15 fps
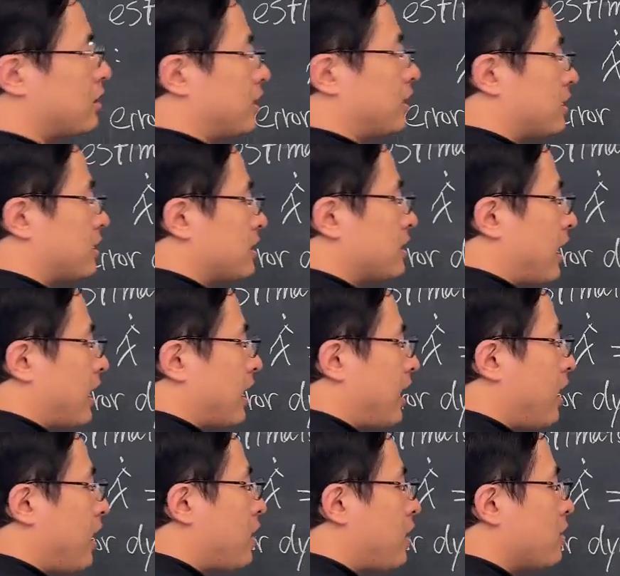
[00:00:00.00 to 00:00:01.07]
is
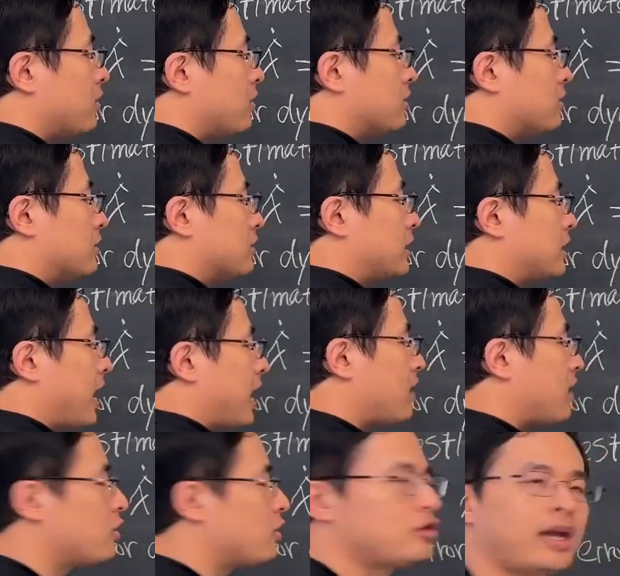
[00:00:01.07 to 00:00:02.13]
how the
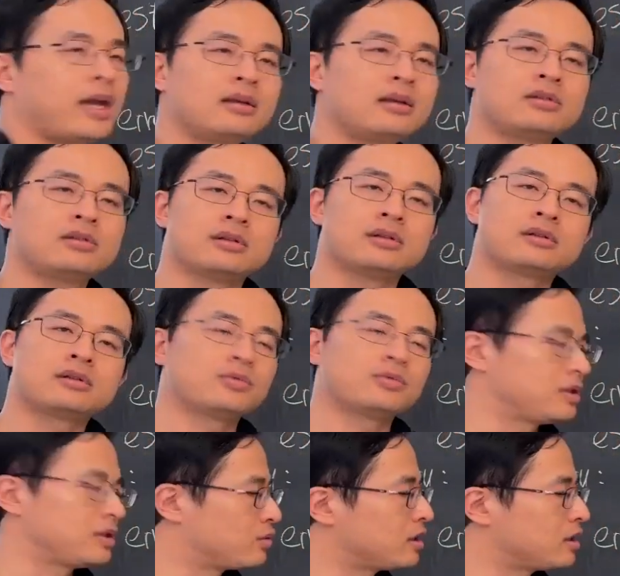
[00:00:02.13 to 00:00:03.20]
arrow changes
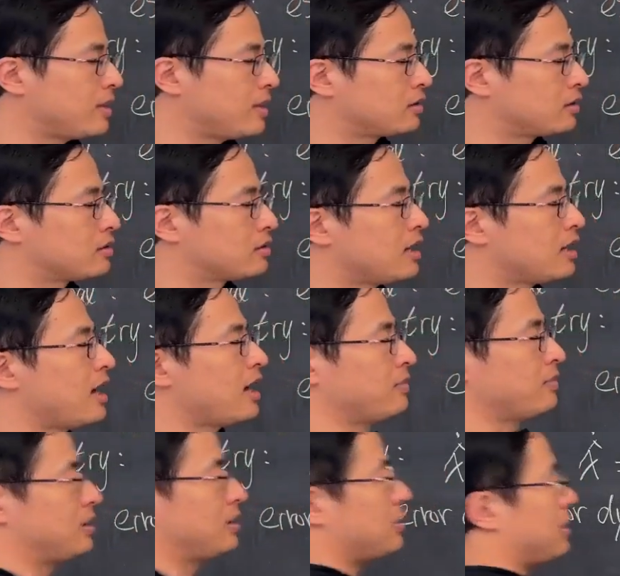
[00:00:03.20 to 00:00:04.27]
with respect to time.
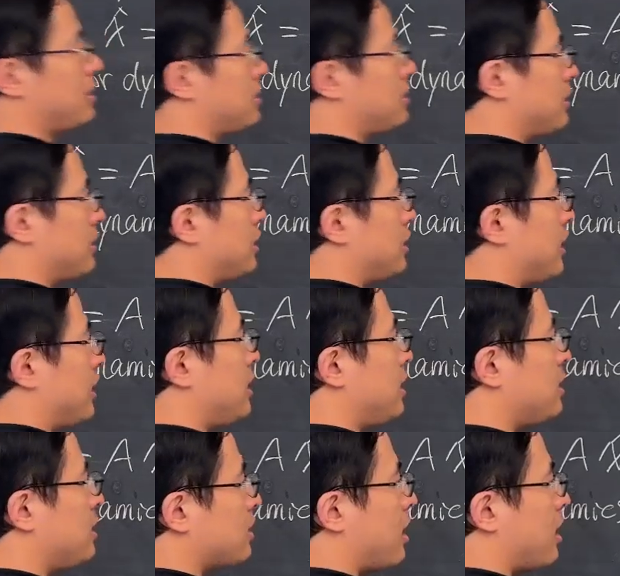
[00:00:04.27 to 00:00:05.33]
So it's E
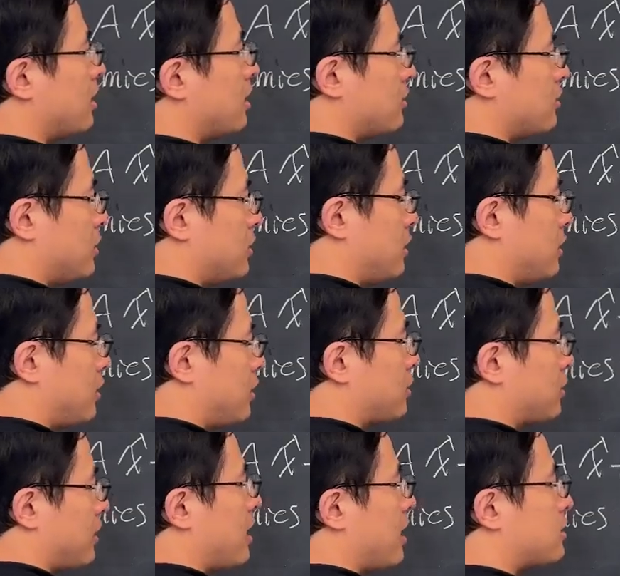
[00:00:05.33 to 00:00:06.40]
dot, which equals
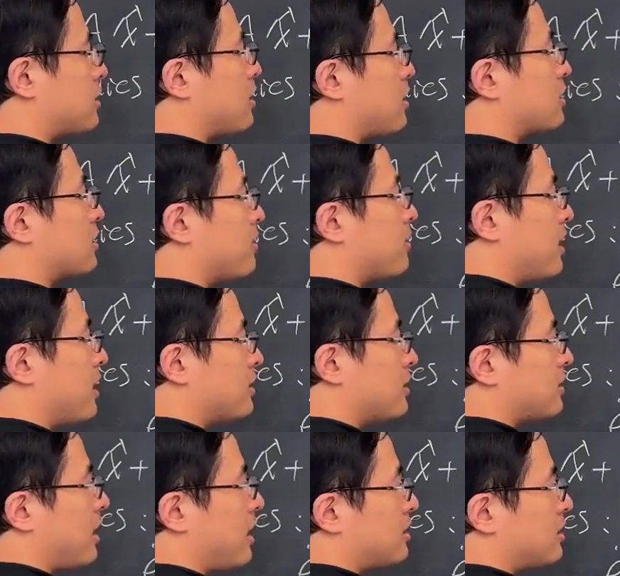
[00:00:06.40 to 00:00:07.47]
to X dot minus
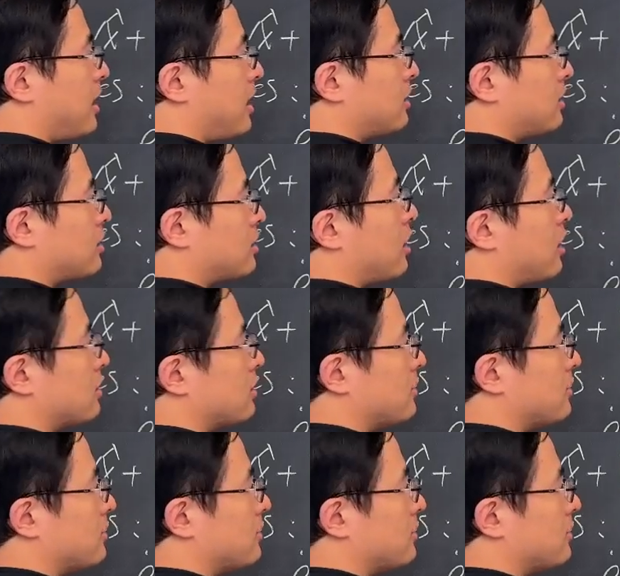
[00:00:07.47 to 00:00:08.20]
X hat dot.